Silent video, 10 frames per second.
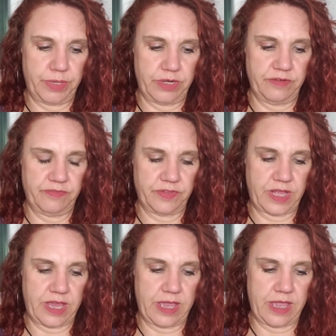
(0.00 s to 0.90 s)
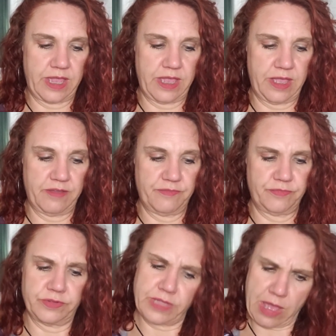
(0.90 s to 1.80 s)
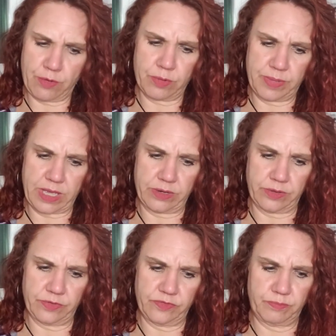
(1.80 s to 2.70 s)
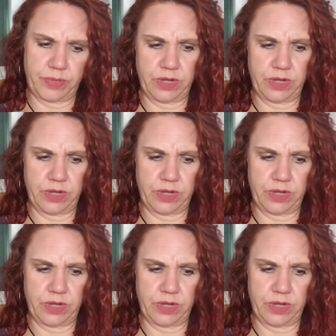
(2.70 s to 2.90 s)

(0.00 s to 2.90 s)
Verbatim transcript: butterfly flower petals,